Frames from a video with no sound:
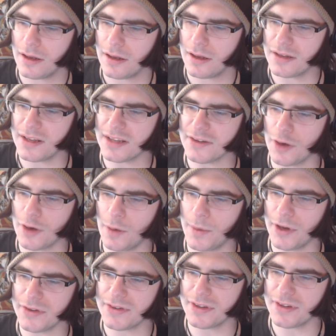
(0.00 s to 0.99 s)
Because that's
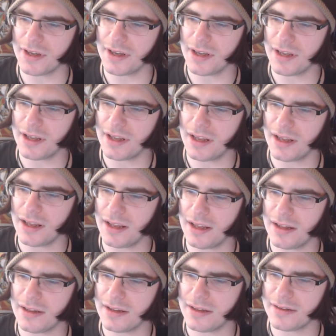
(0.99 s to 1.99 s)
almost the
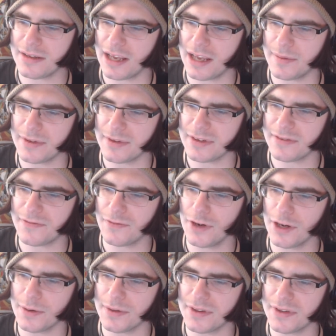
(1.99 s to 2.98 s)
same as
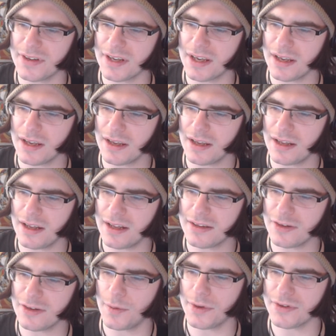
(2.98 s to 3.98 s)
frequency.
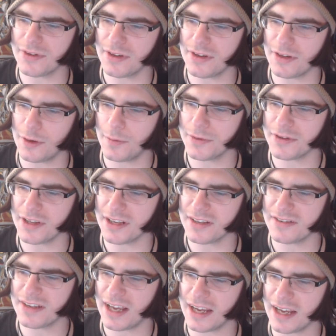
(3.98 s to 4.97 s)
It's almost the
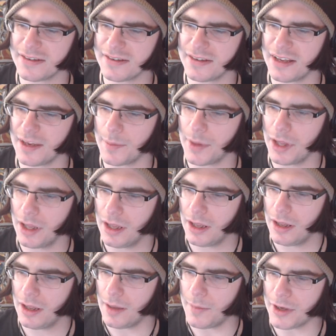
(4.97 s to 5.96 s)
exact same
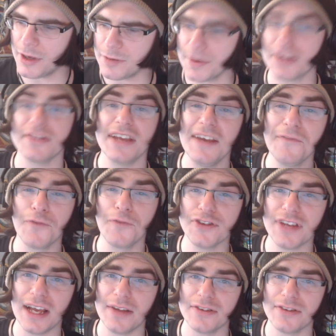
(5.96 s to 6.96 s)
measurement. Because
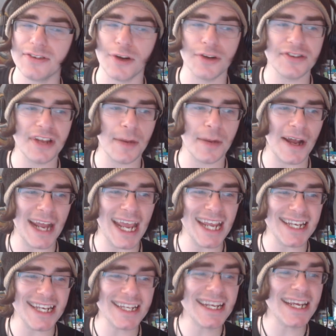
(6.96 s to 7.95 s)
infrasound starts at about
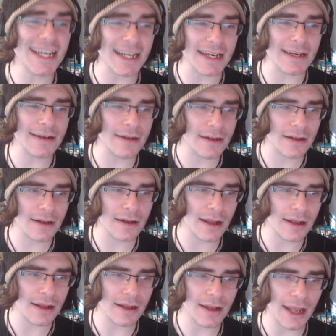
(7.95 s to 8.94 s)
18.
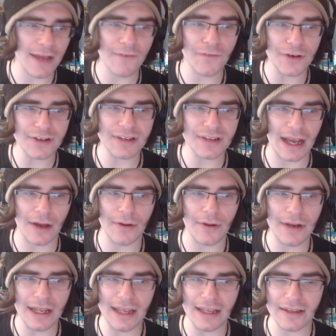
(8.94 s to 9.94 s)

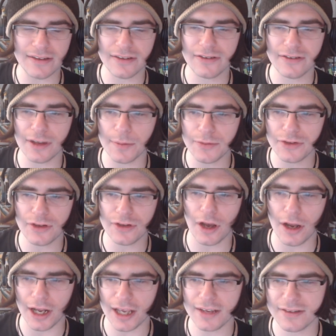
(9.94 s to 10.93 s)
Infrasound is
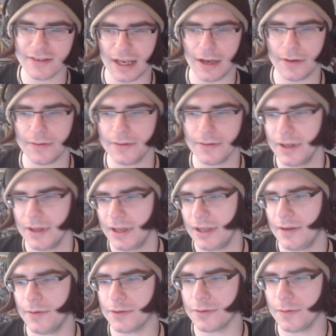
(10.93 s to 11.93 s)
subsonic sound,
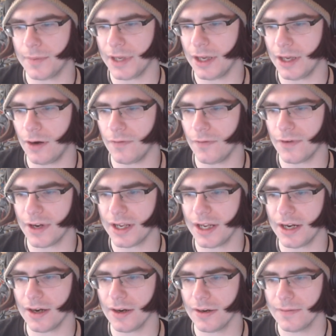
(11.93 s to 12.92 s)
which would be over
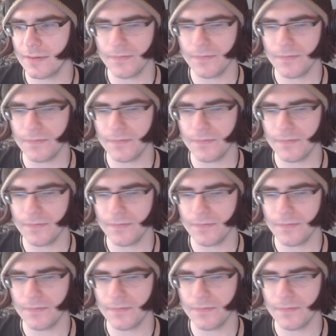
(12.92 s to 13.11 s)
here.